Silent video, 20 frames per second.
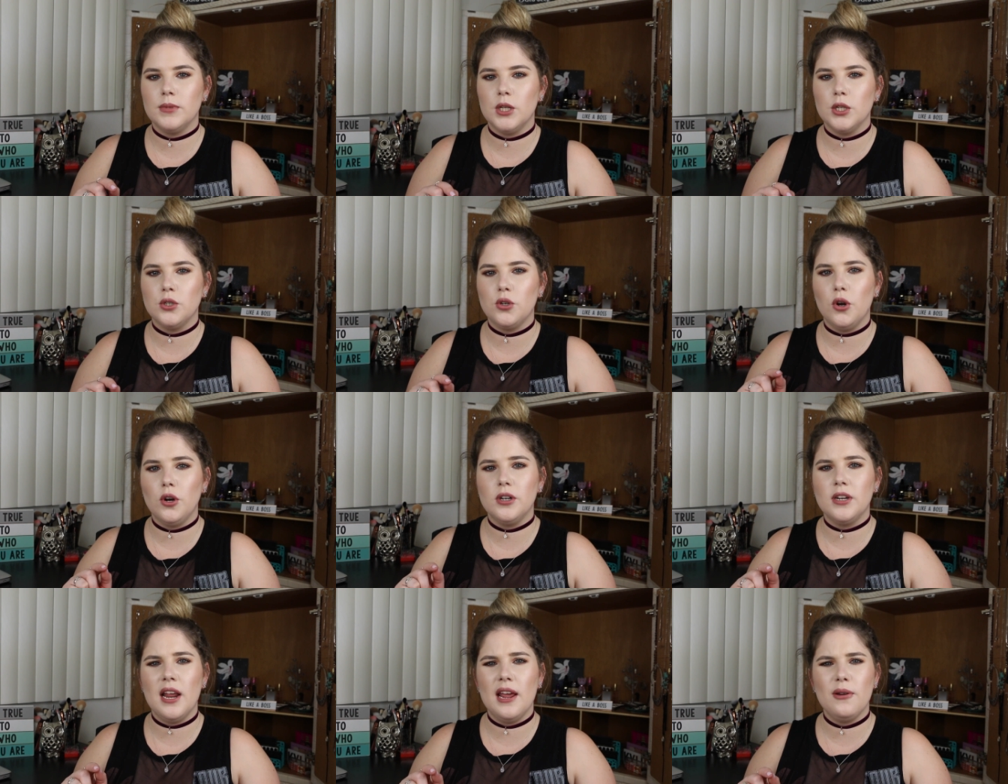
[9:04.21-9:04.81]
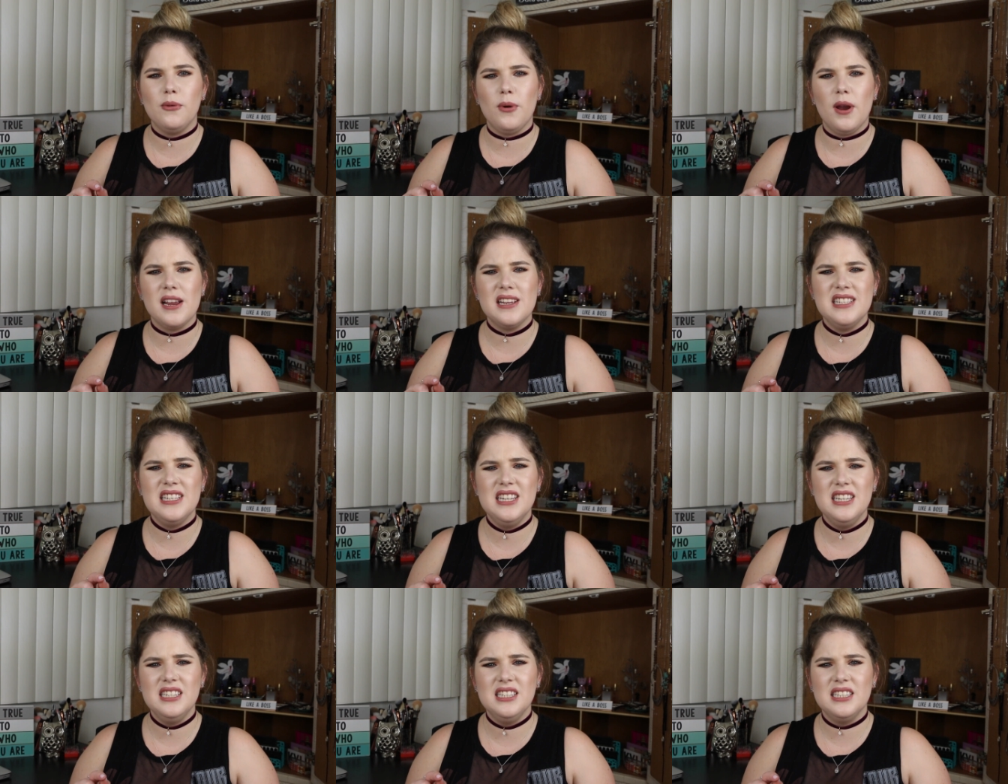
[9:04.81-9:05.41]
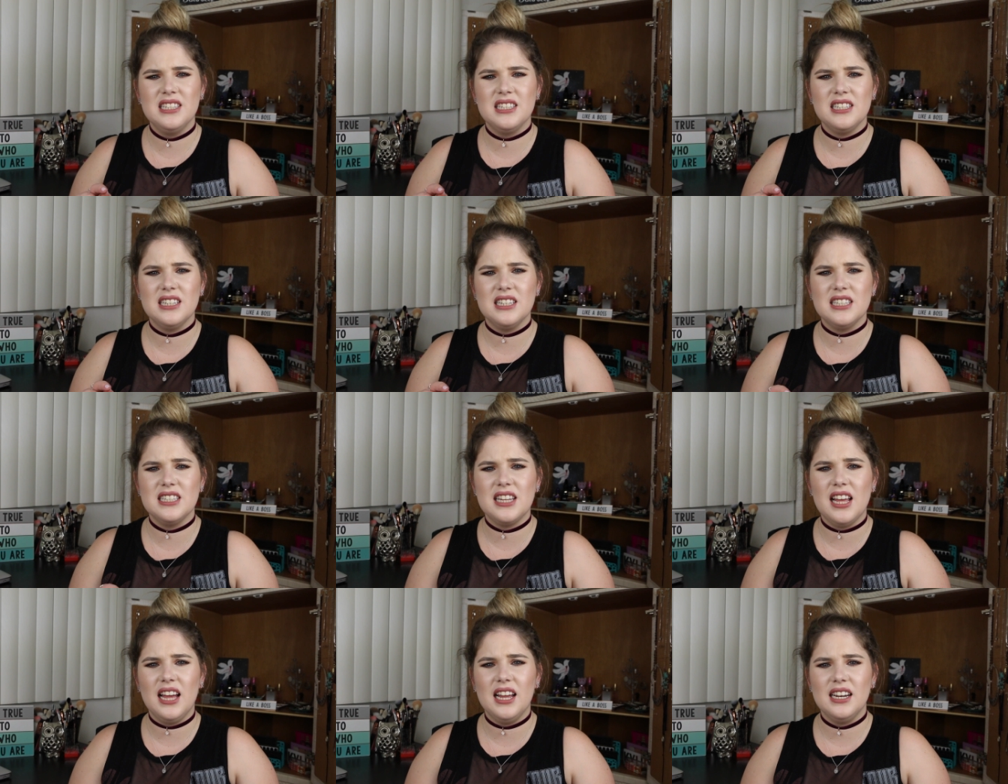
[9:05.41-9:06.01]
The Dark Knight Rises,
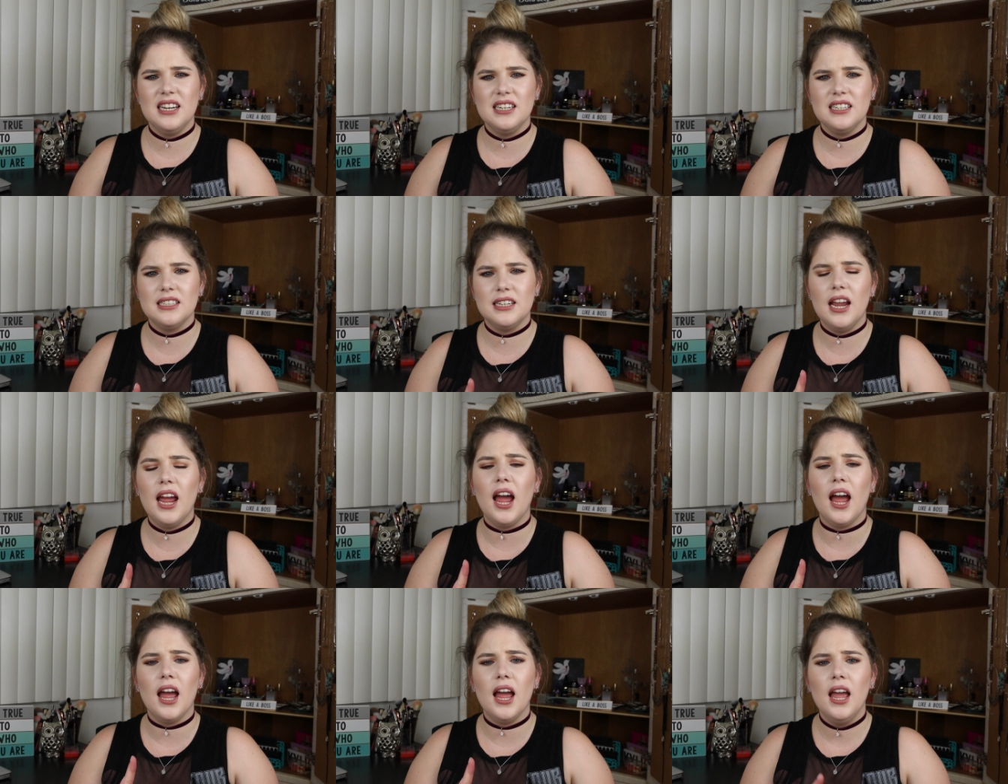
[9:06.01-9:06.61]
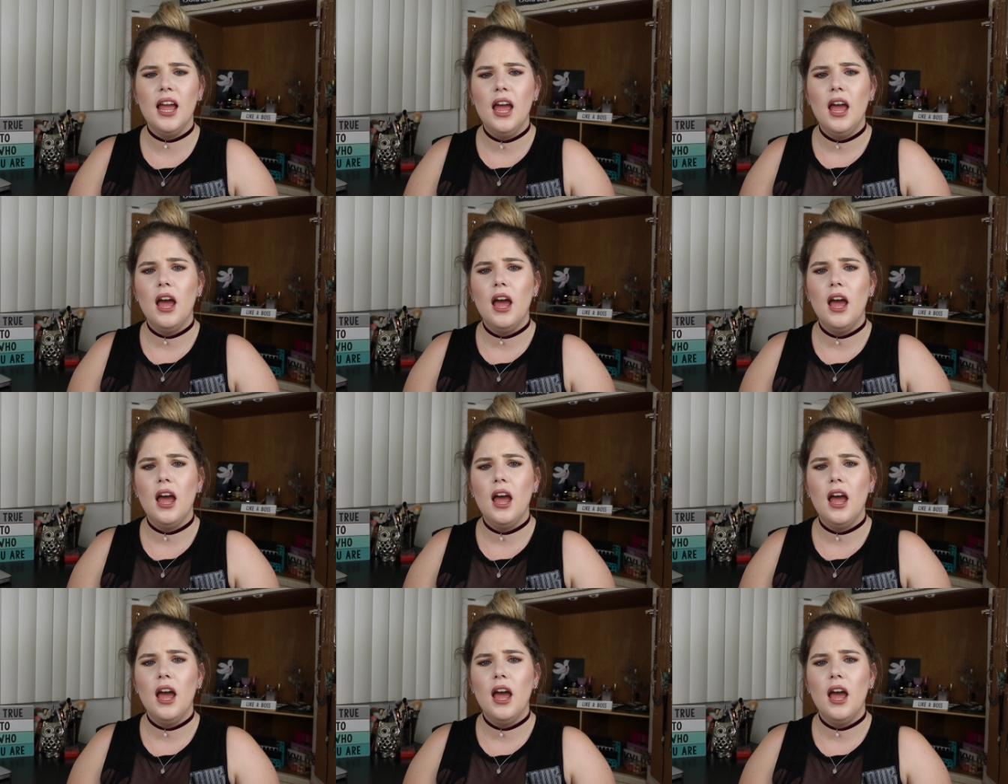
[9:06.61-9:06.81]
is that? Yeah.